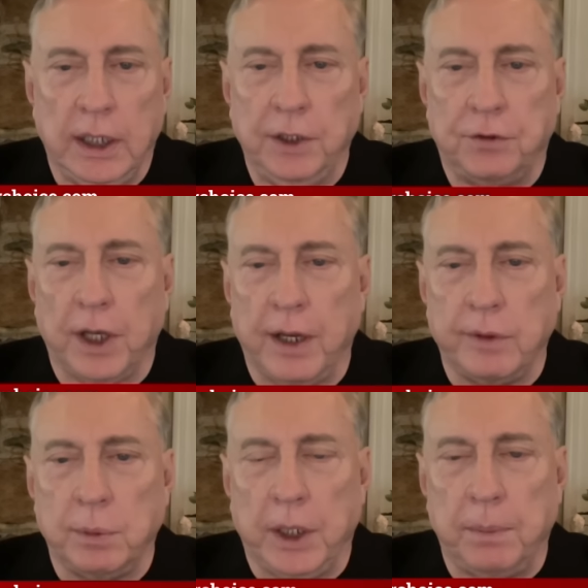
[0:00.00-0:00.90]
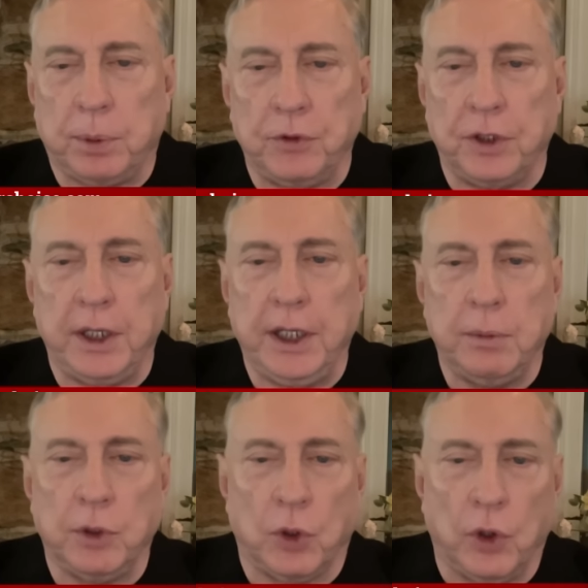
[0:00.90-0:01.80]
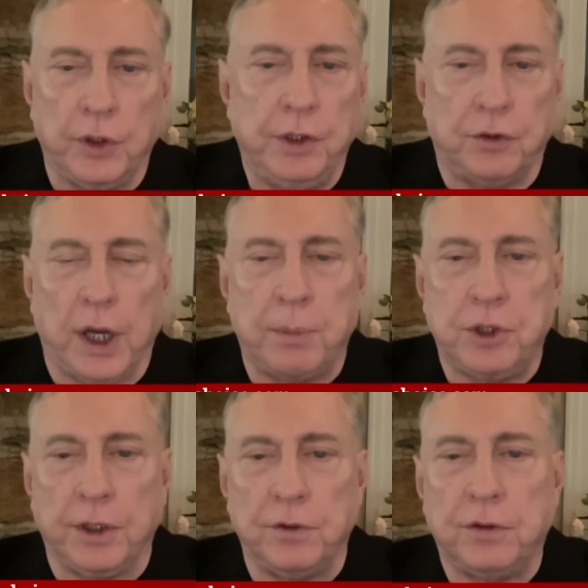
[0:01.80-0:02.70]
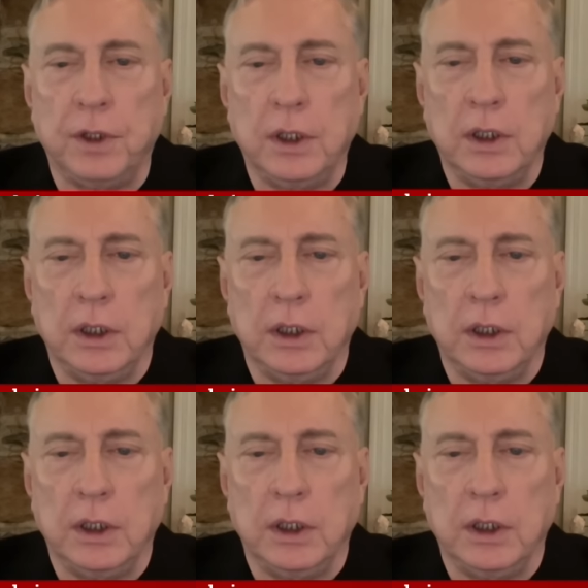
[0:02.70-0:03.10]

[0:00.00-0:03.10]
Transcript: And he's got everybody presenting him with all these options.